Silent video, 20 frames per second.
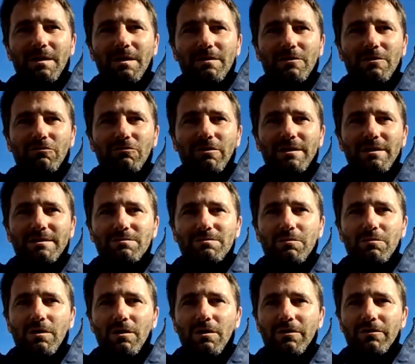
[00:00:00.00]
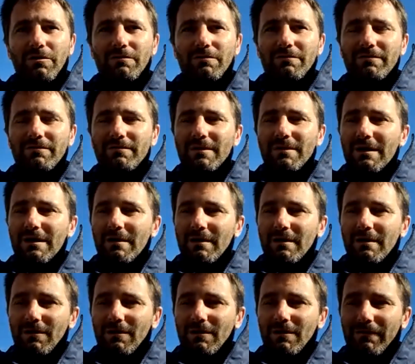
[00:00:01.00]
career's worth of
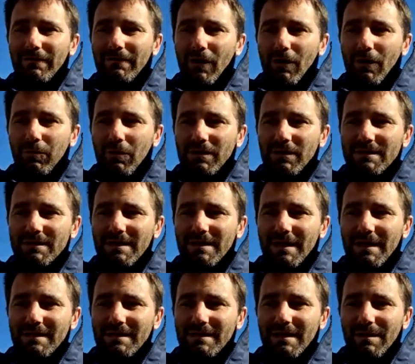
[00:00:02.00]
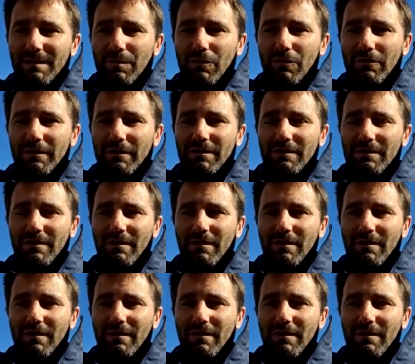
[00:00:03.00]
hard work to get to that point.